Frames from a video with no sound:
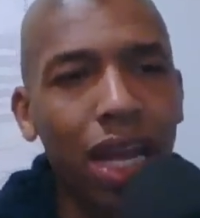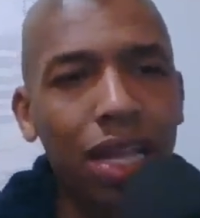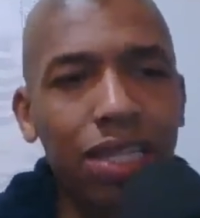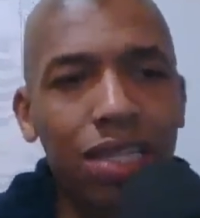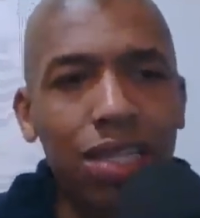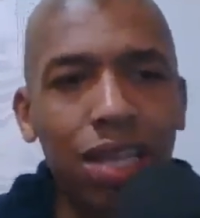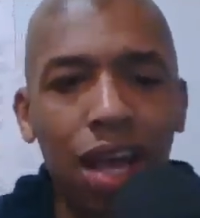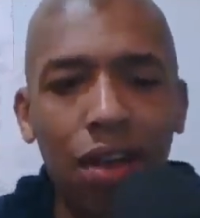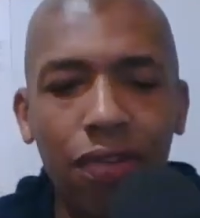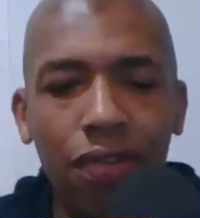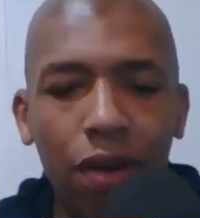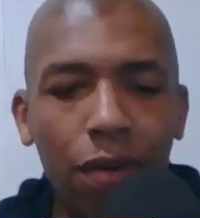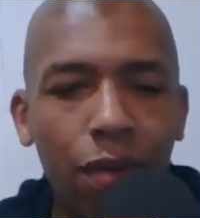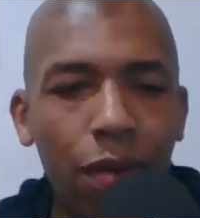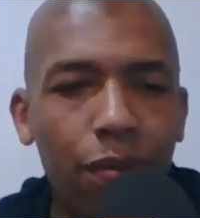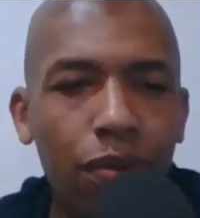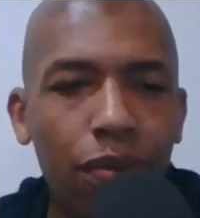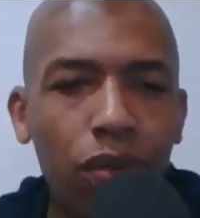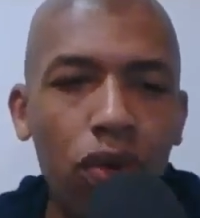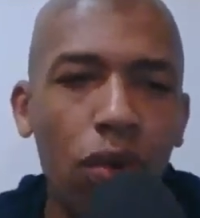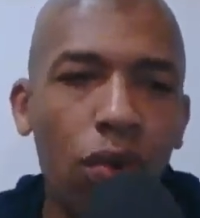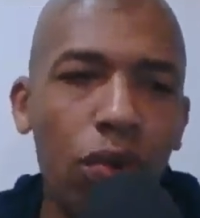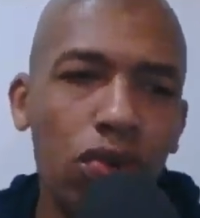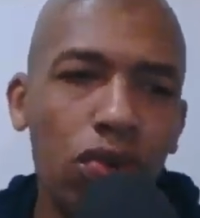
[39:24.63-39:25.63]
that stuff, him and
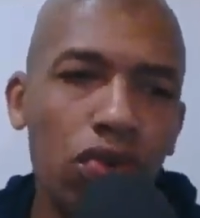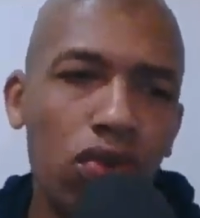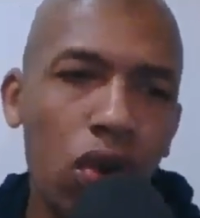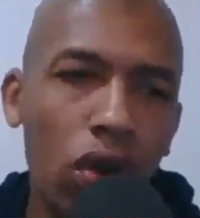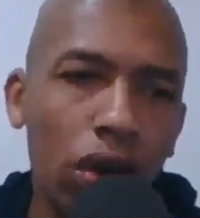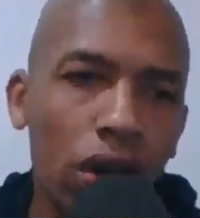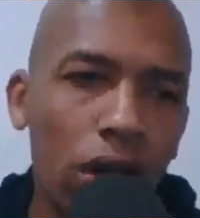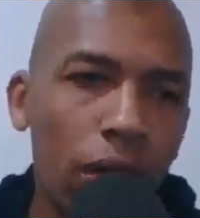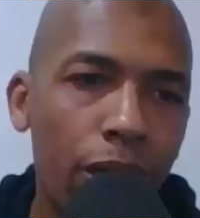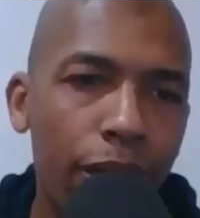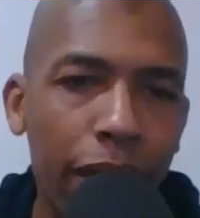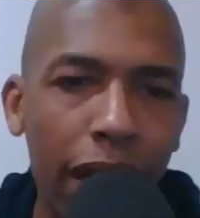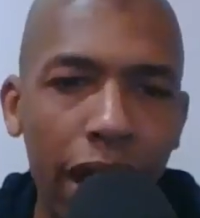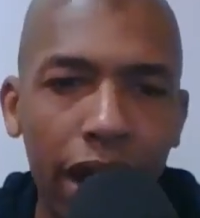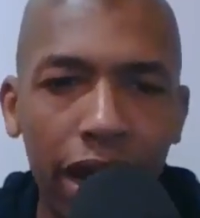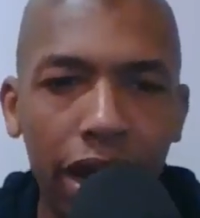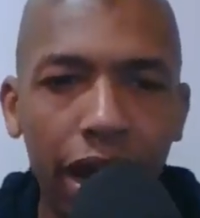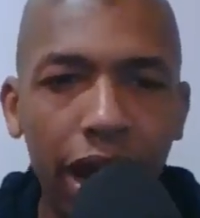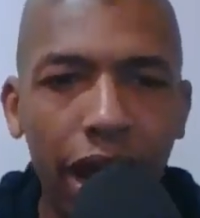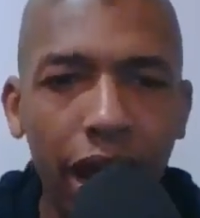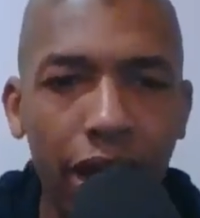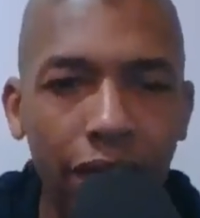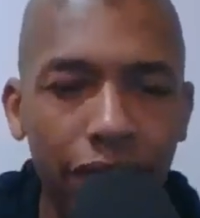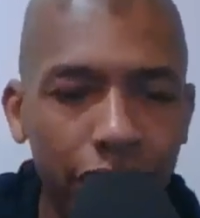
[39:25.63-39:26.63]
Putin was going to the back
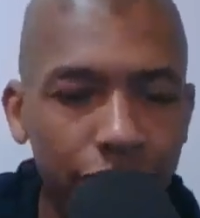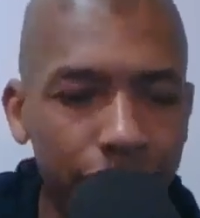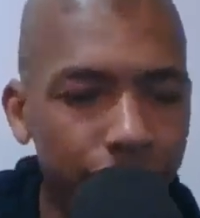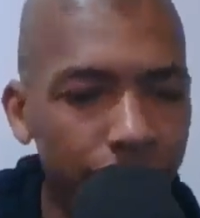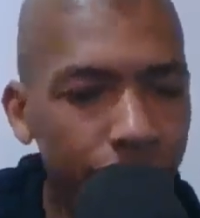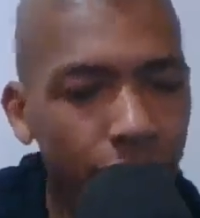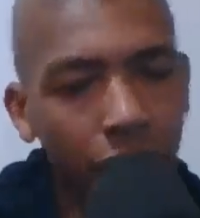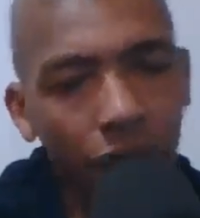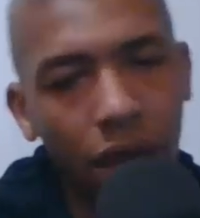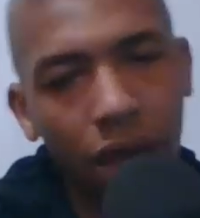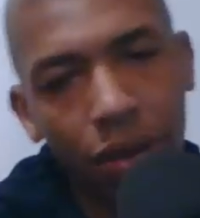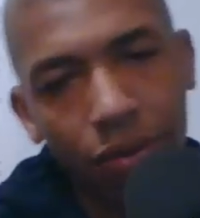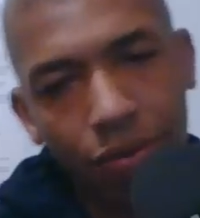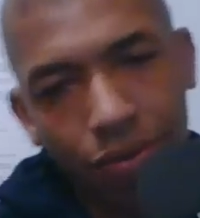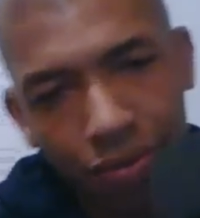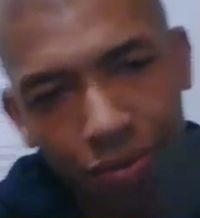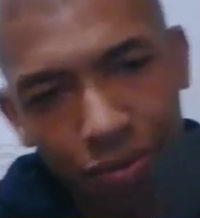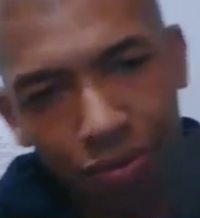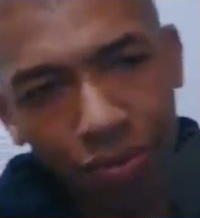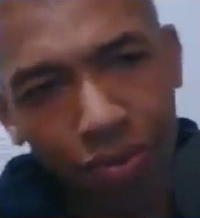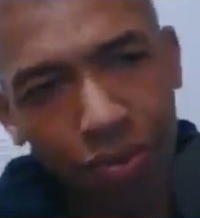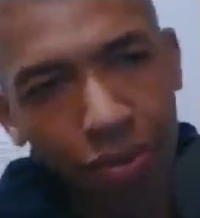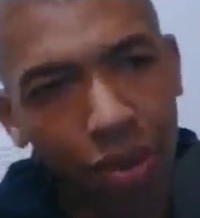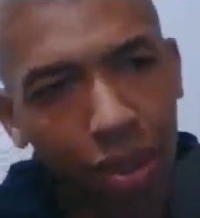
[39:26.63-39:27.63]
laughing. Man,
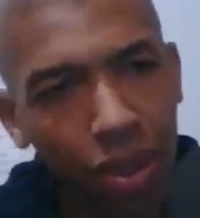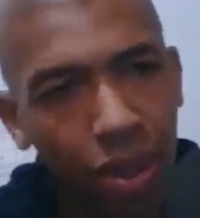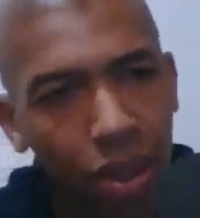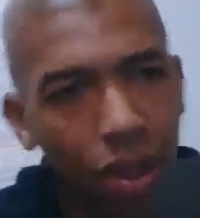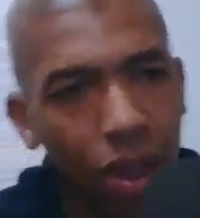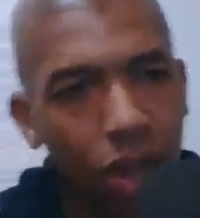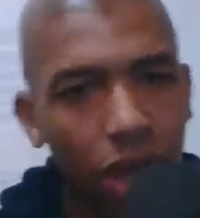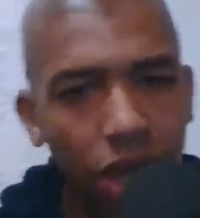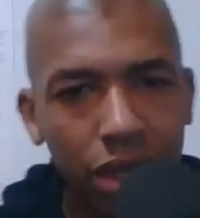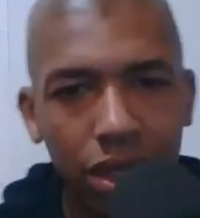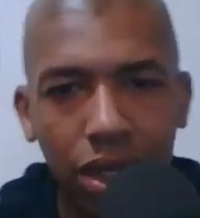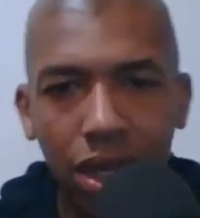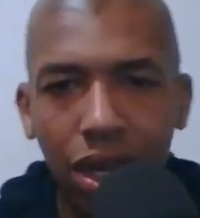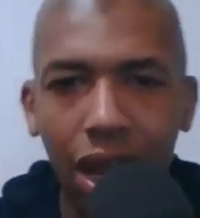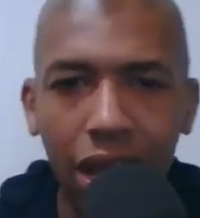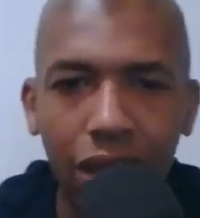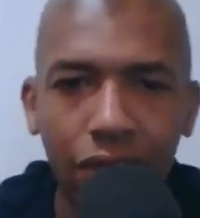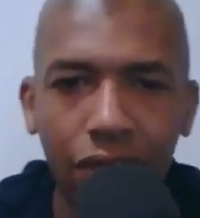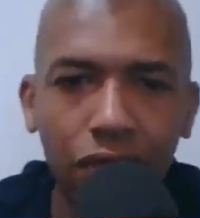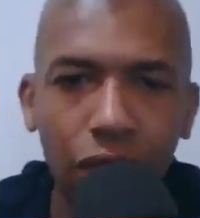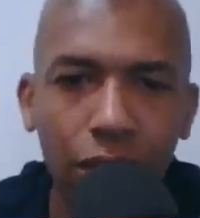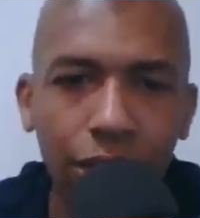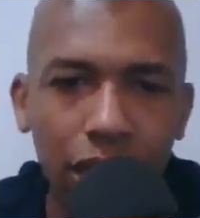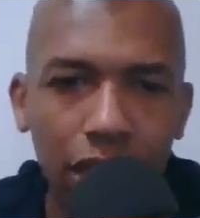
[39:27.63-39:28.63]
hit the
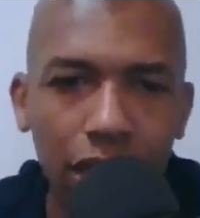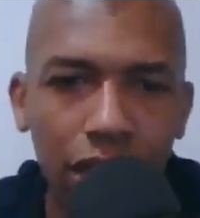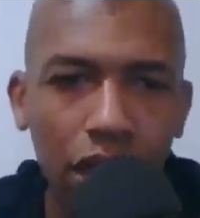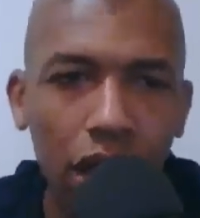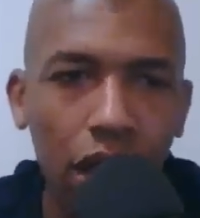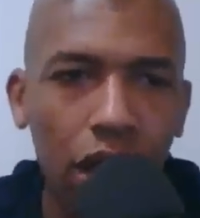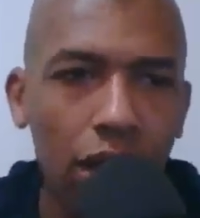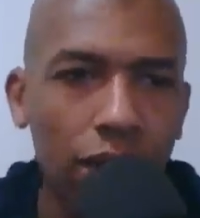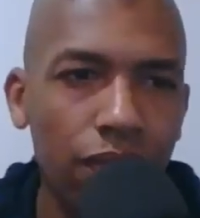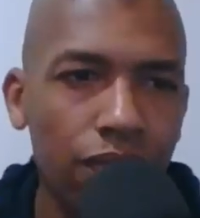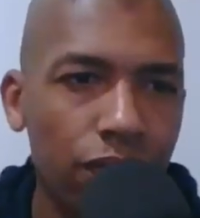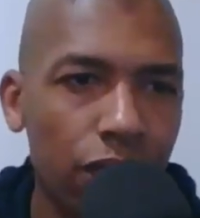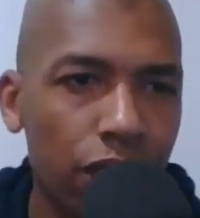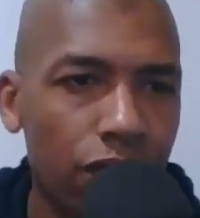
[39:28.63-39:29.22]
like for me, y'all.